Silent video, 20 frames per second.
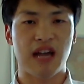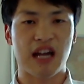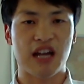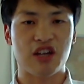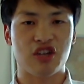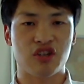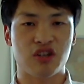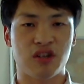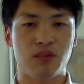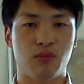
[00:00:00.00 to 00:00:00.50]
I
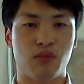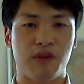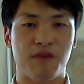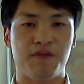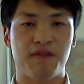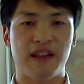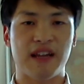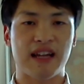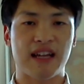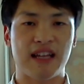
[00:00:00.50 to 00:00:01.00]
shouldn't
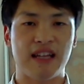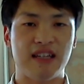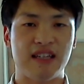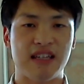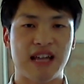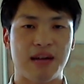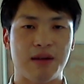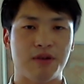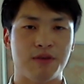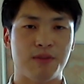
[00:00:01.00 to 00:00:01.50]
reflect any
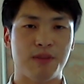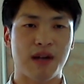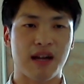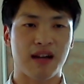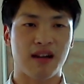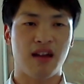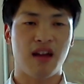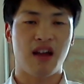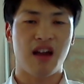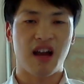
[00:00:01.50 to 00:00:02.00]
damage back.